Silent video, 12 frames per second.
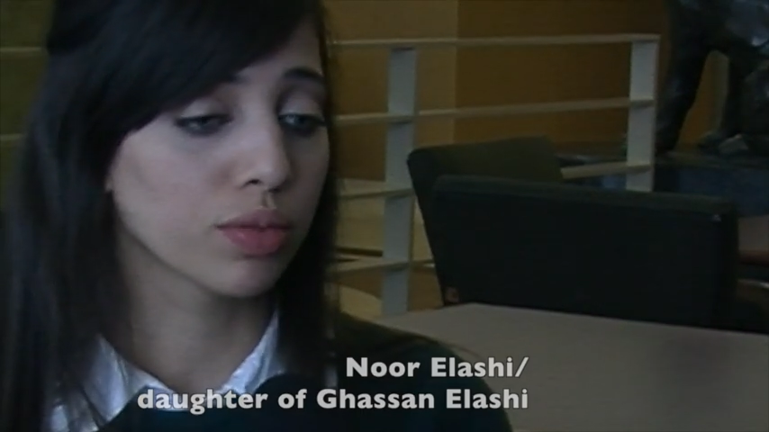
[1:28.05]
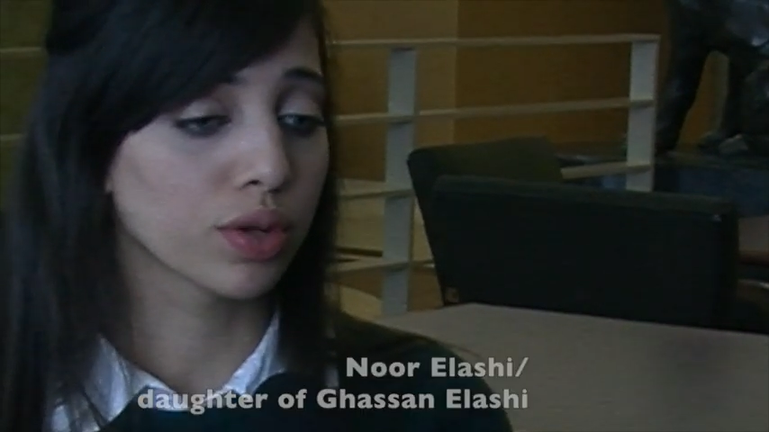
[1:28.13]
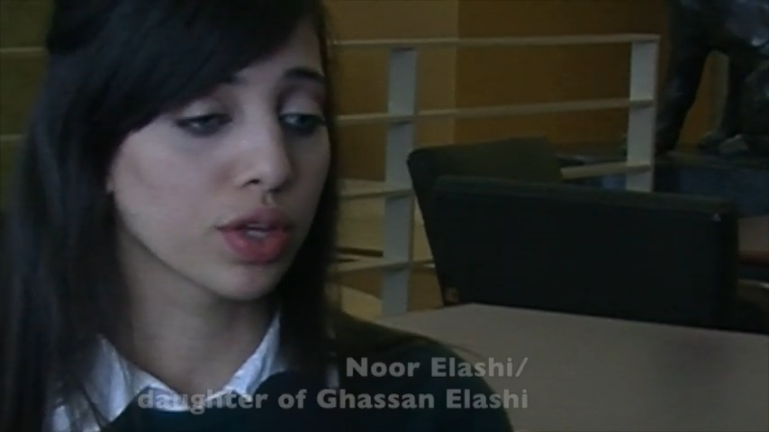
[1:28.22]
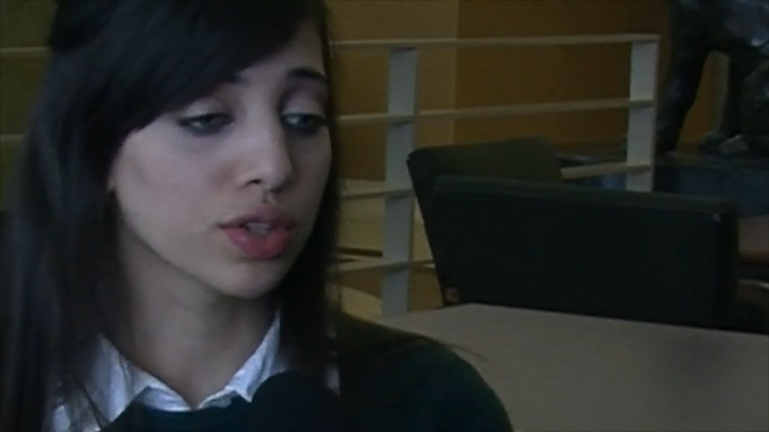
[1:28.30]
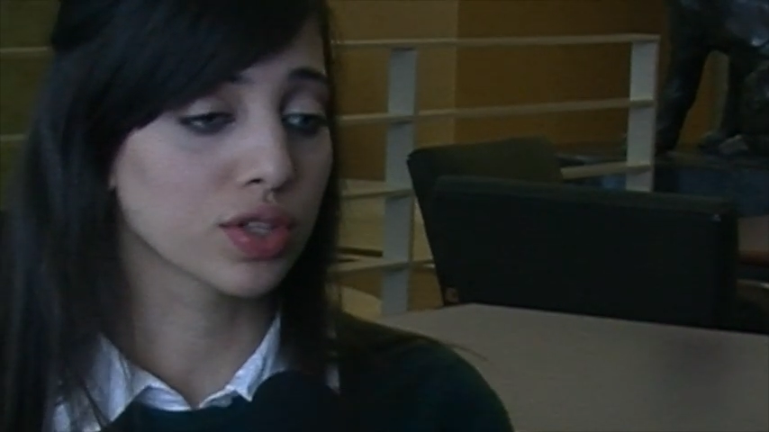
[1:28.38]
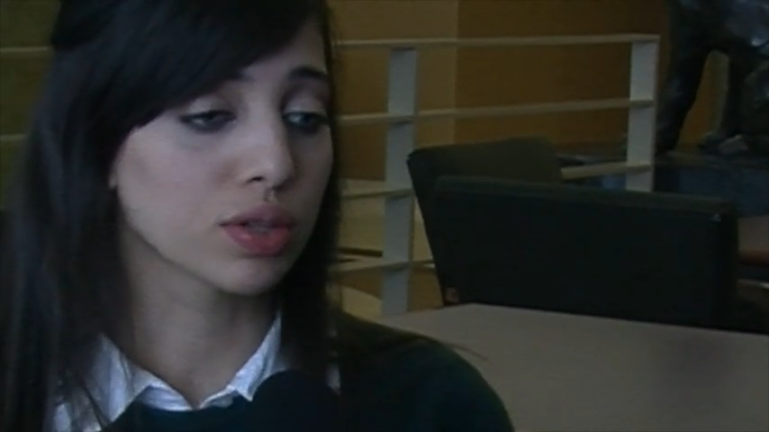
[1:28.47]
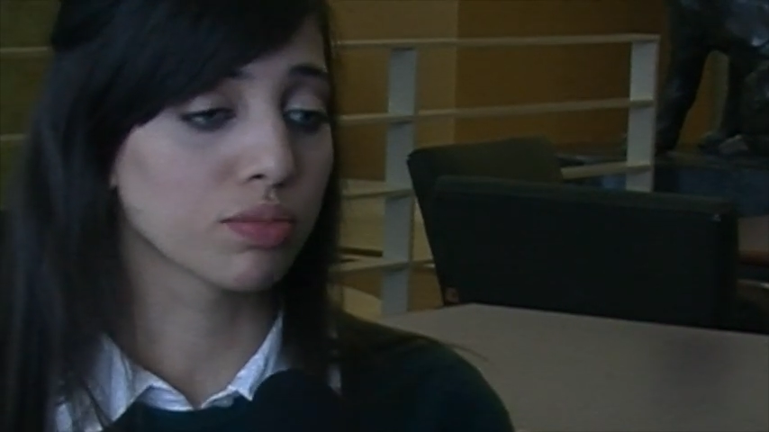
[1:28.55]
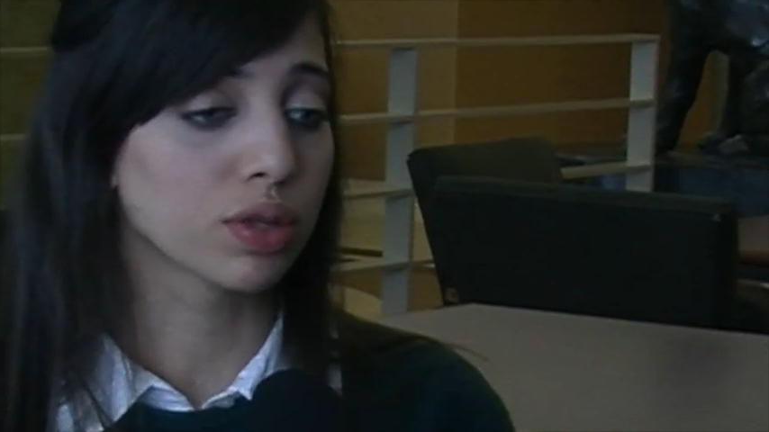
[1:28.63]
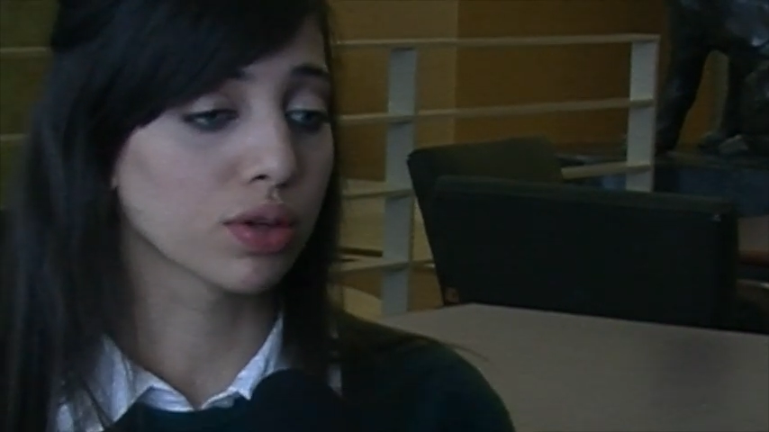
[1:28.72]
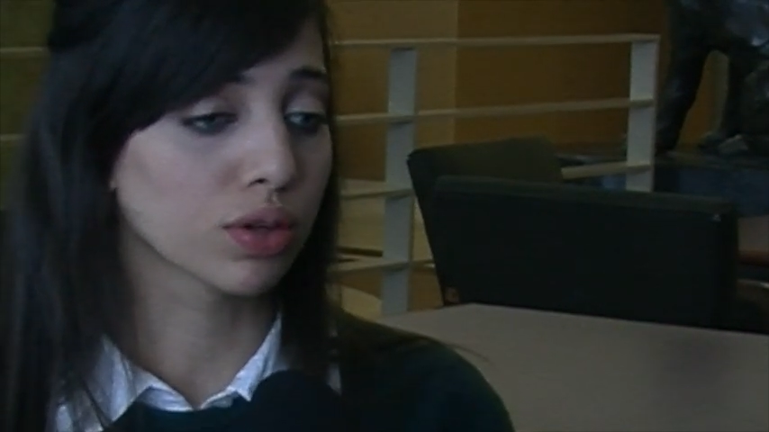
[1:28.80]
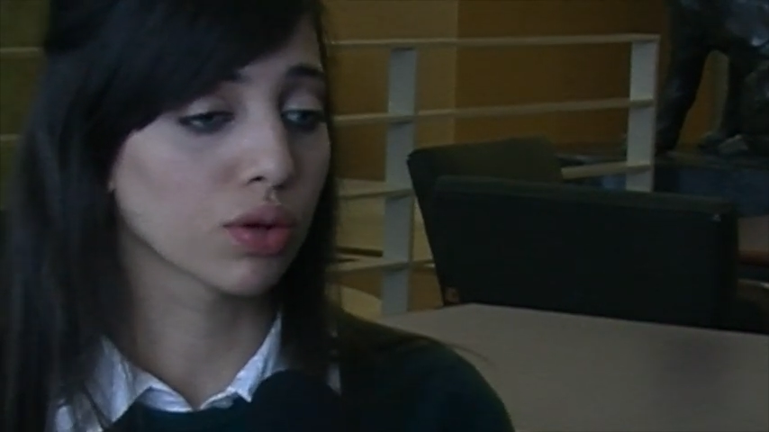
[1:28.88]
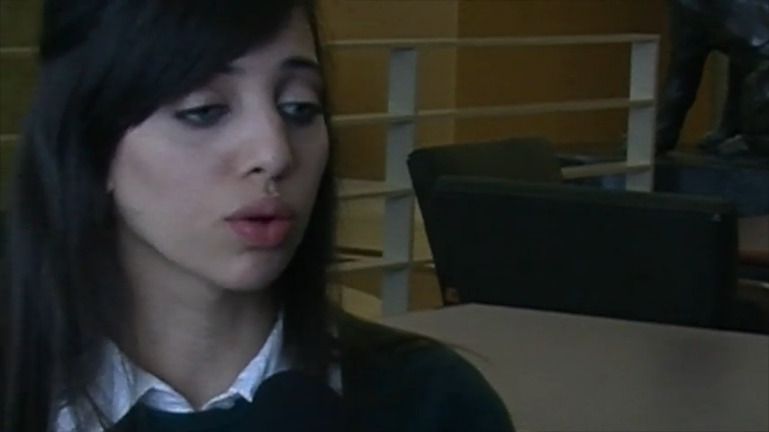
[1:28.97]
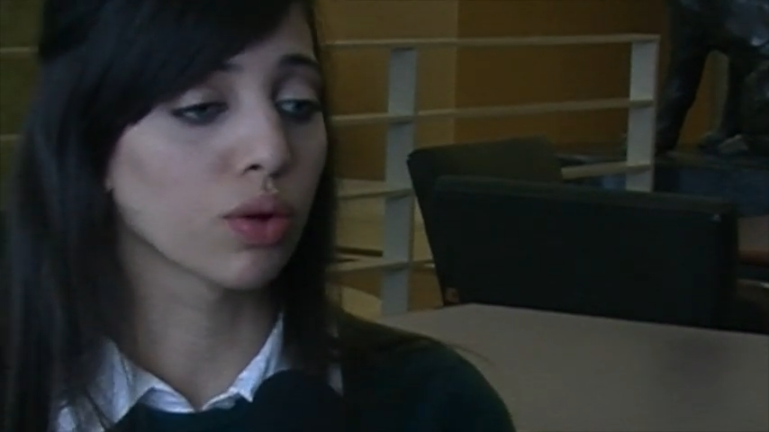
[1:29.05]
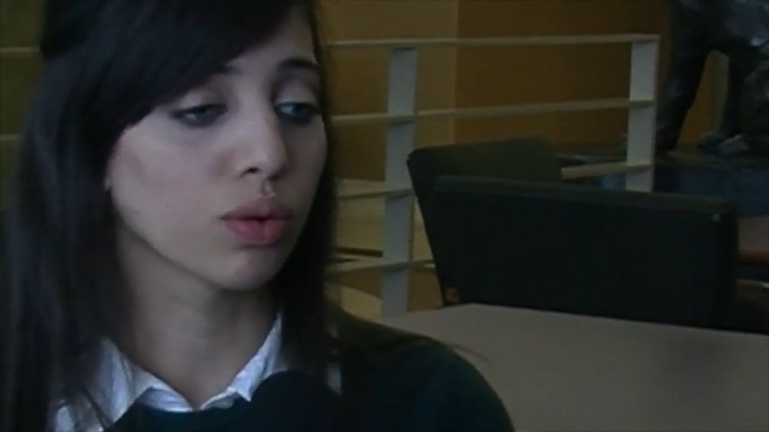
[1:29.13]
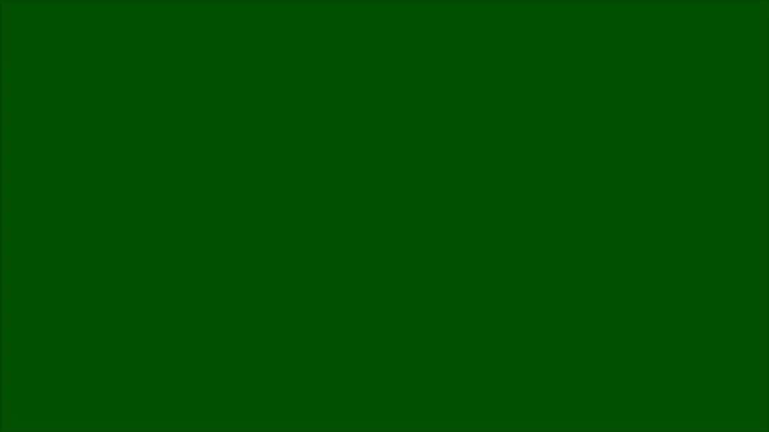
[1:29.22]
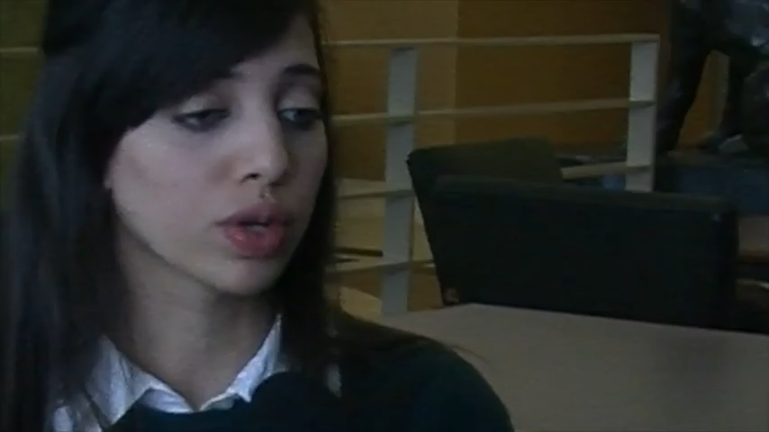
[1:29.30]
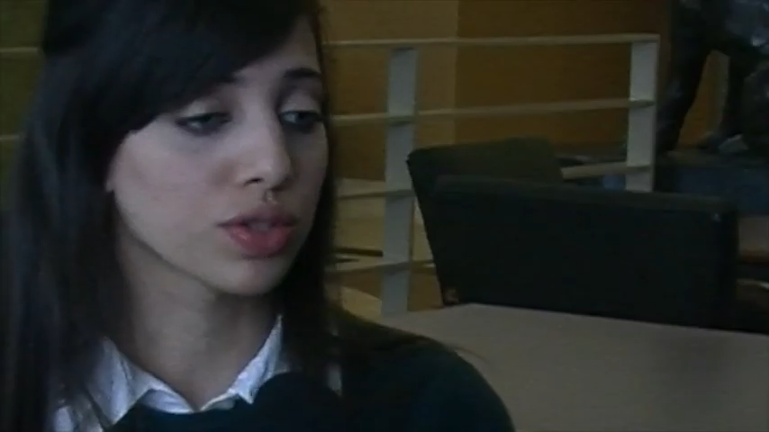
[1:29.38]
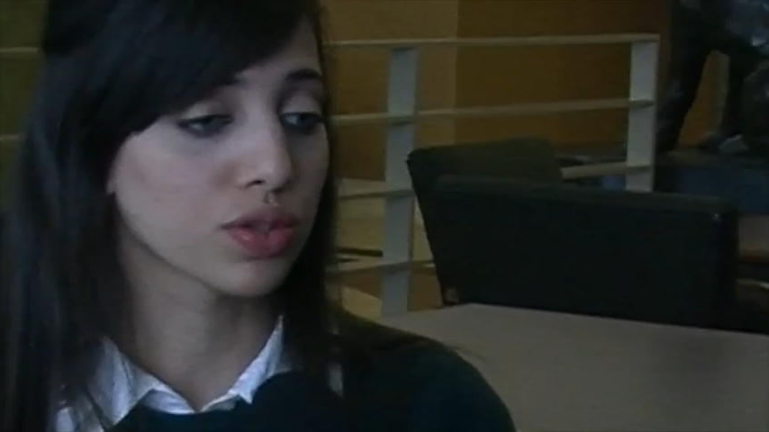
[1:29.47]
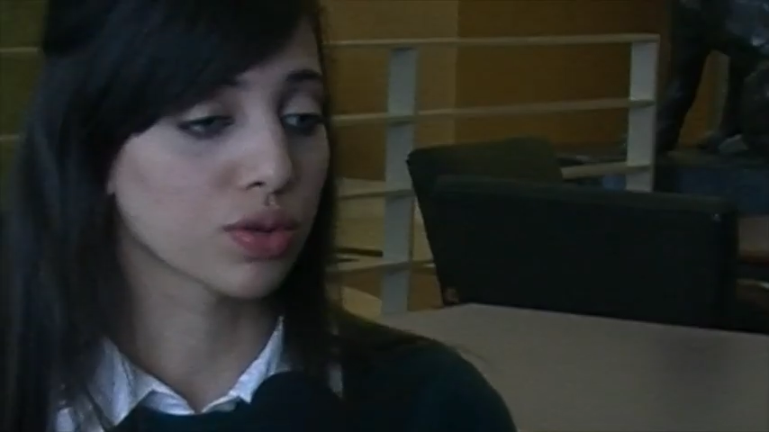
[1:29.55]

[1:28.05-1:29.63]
his mere goal was